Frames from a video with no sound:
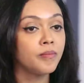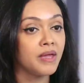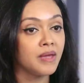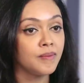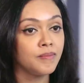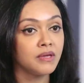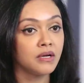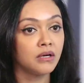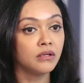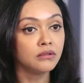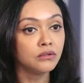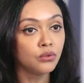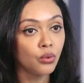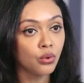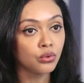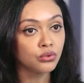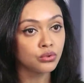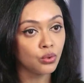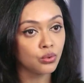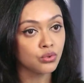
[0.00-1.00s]
or maybe a
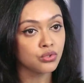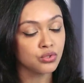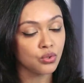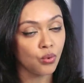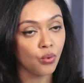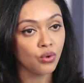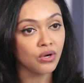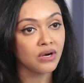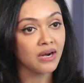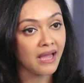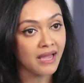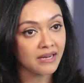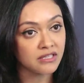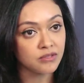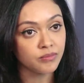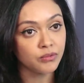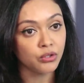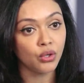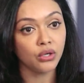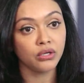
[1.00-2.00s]
low-dosed oral
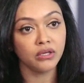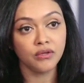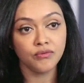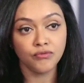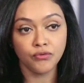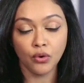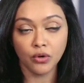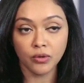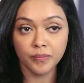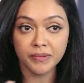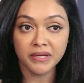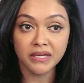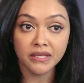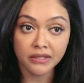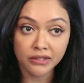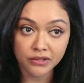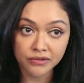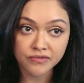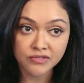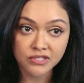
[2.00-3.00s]
antibiotic for a
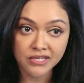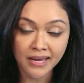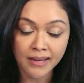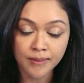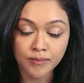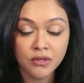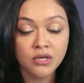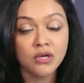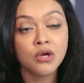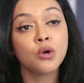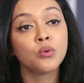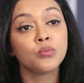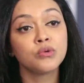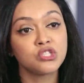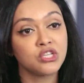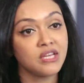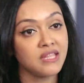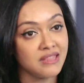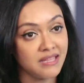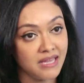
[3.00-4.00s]
period of time,
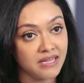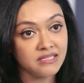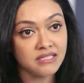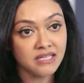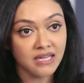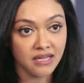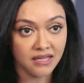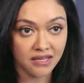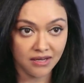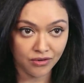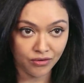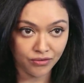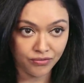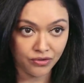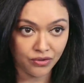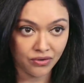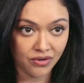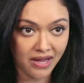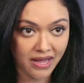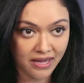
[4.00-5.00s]
which can then take care
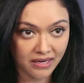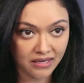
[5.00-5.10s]
of your